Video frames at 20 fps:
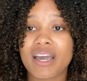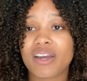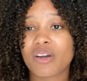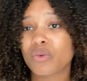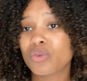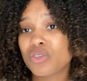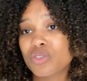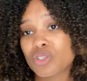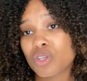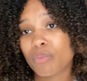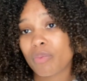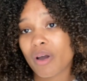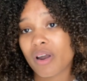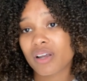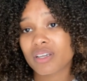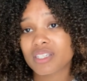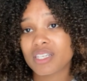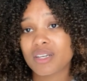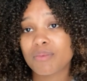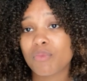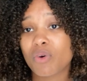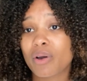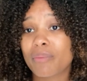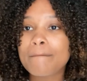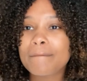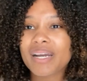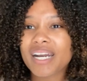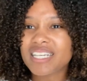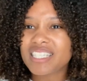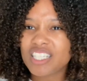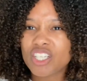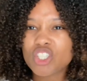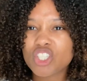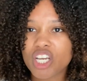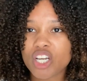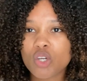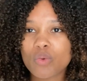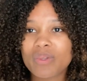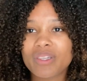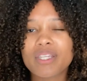I don't use their products anymore, but I still
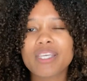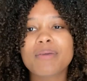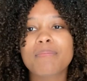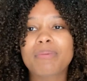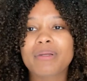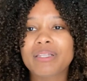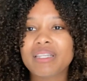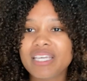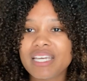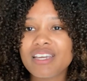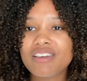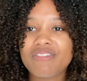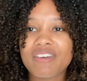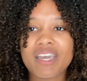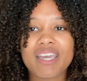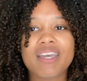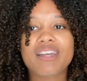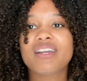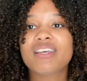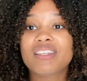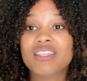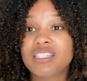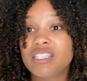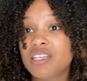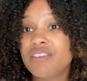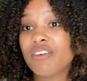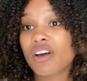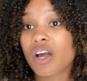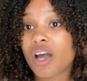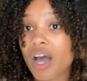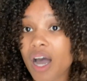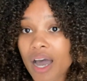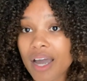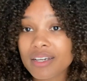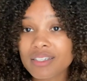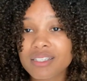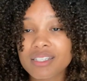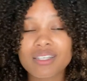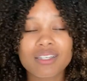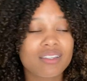genuinely believe in the Diva cut,
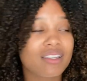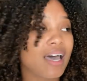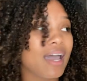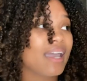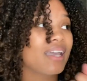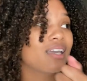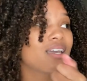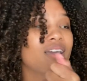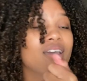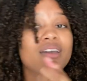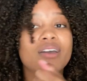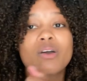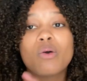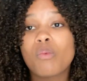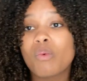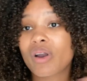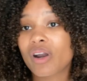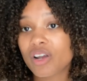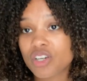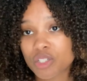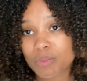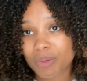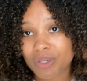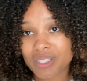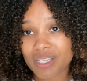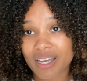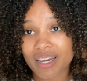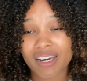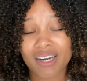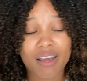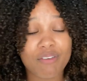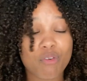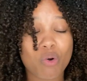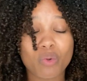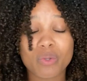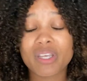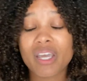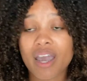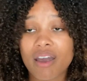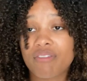like 100%, and I've
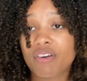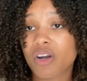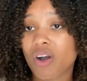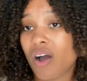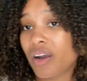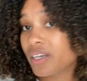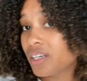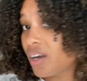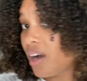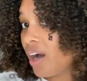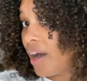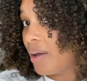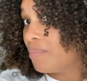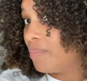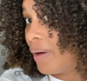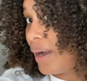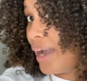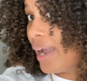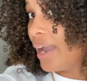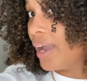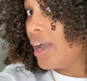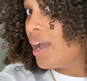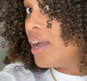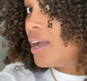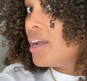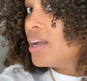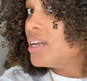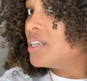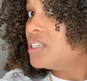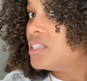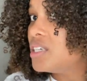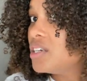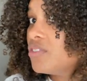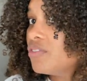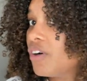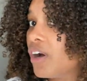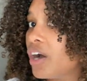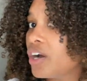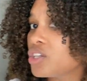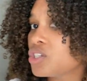only ever gotten cut by
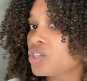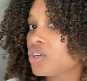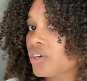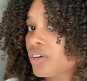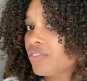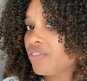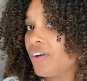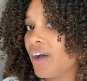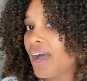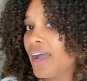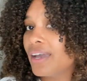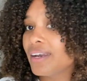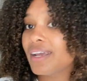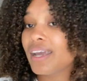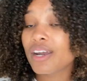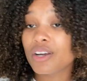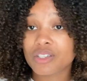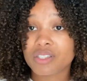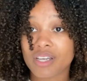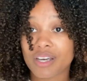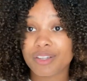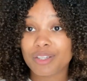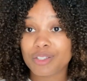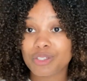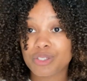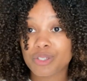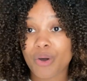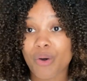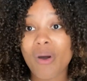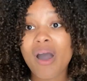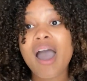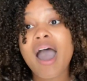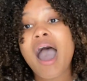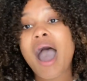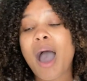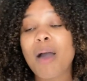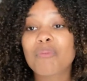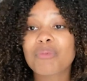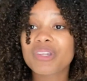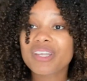Diva certified hairstylists. So
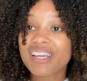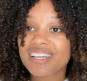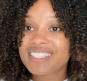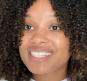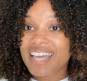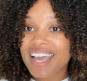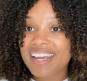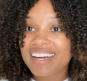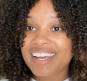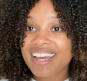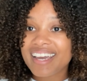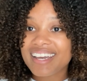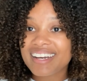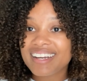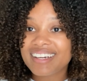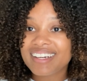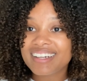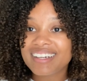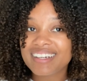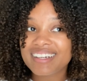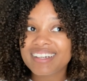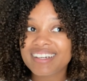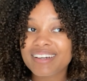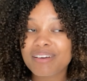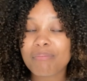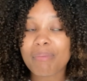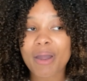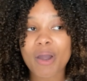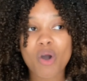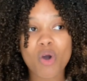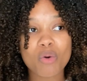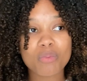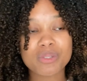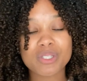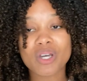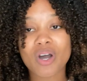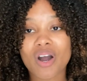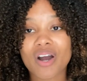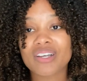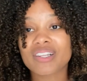I'm really excited. My hopes
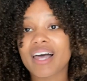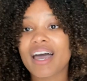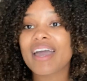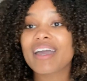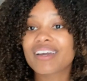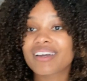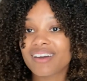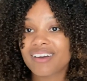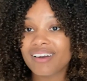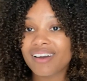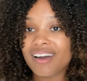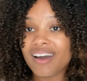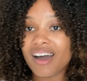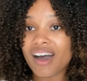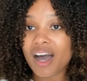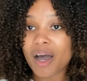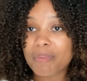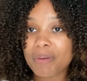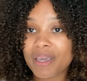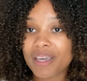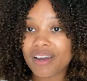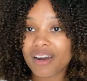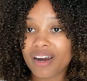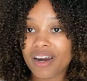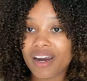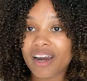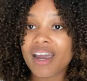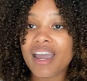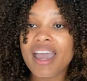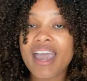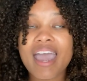are like up here.